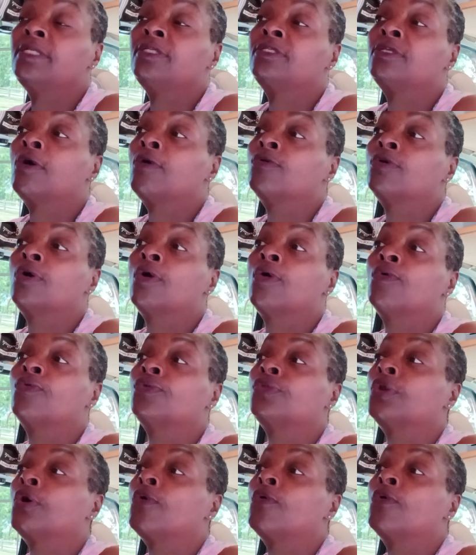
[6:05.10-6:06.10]
don't go
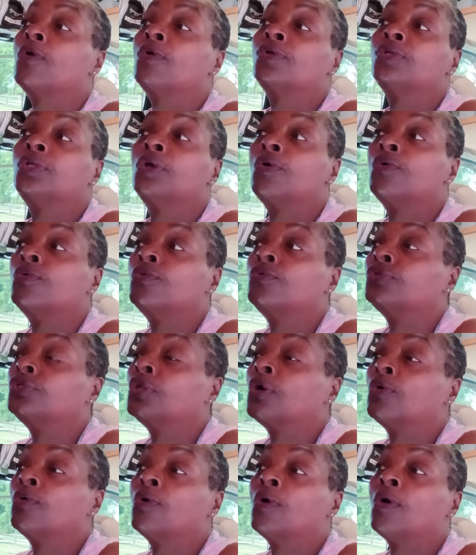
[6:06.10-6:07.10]
no
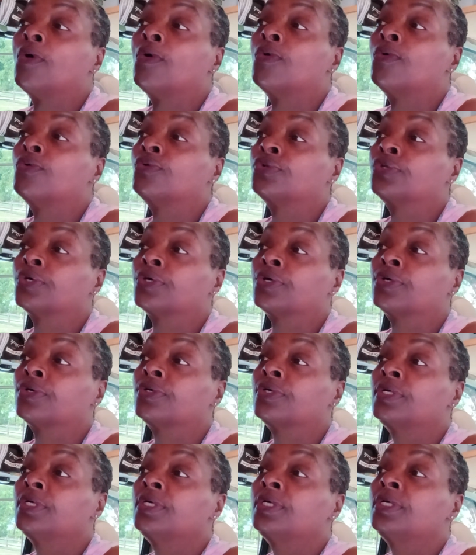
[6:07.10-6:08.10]
older
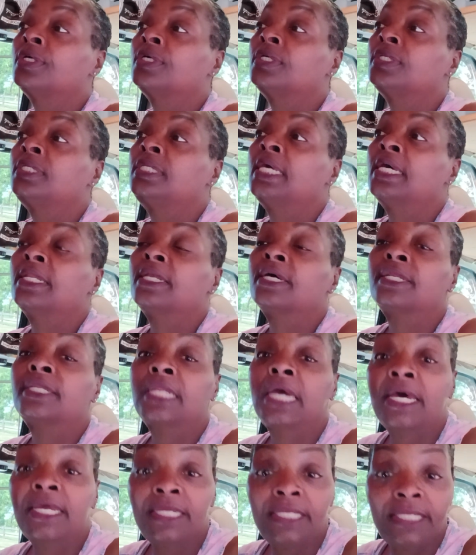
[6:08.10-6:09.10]
than a
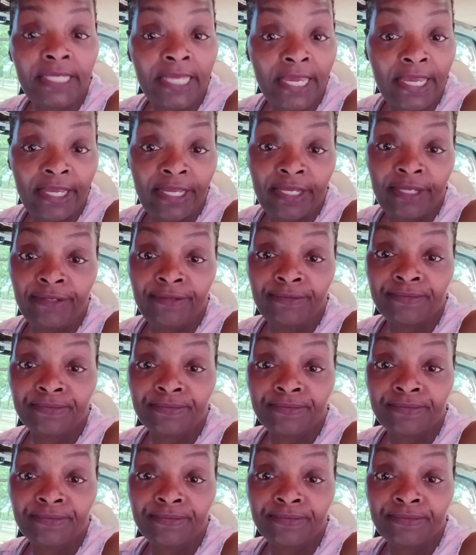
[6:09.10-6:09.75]
98.